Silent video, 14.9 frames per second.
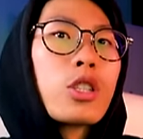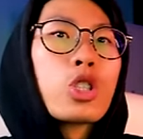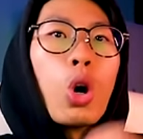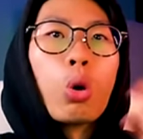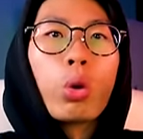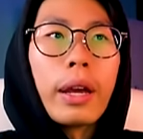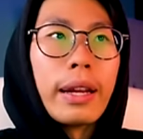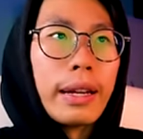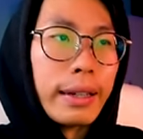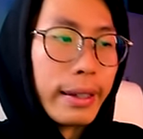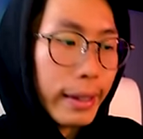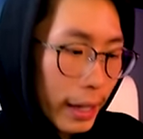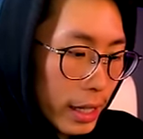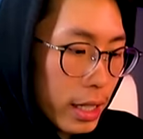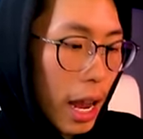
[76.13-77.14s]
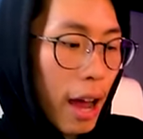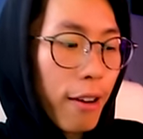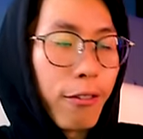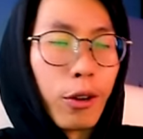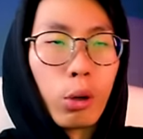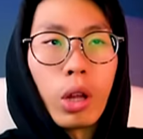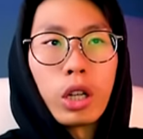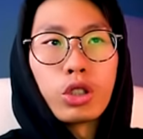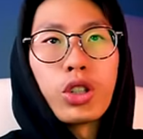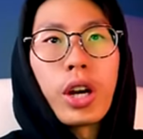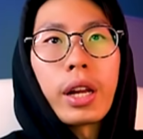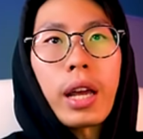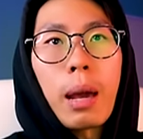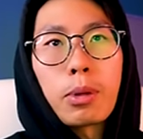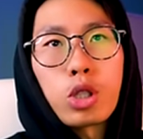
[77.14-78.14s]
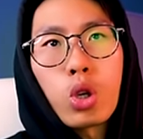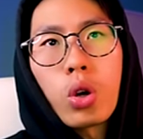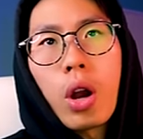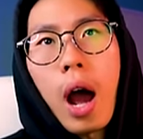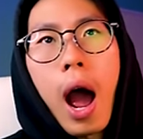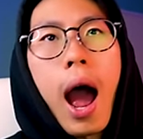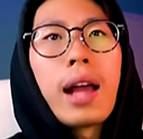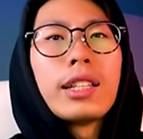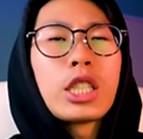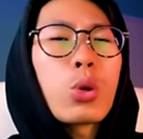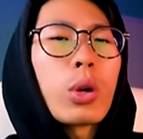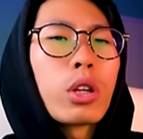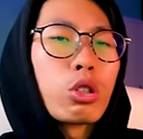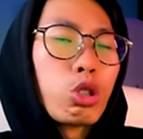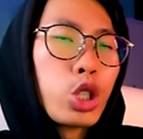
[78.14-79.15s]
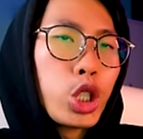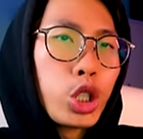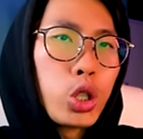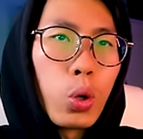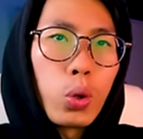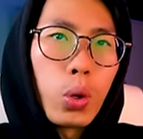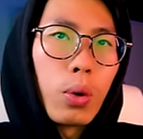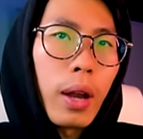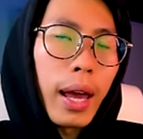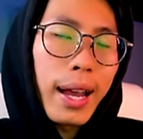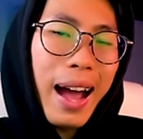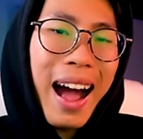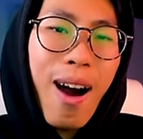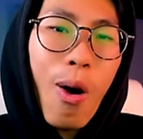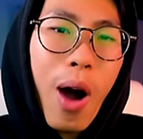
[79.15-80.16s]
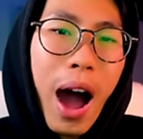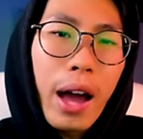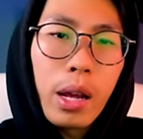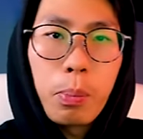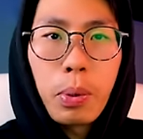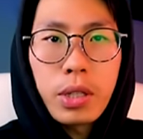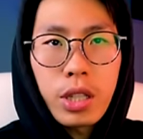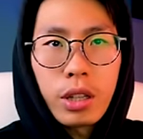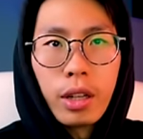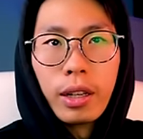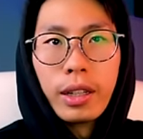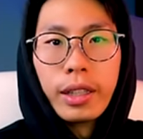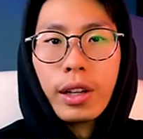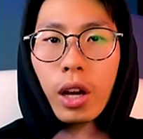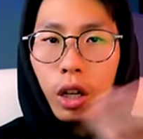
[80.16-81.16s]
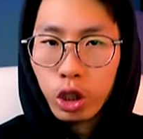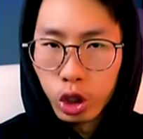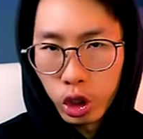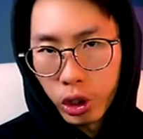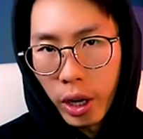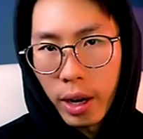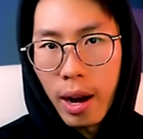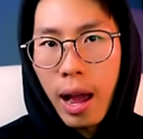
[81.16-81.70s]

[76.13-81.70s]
So in this Unfiltered Trading episode, I just wanted to show you like how I personally trade,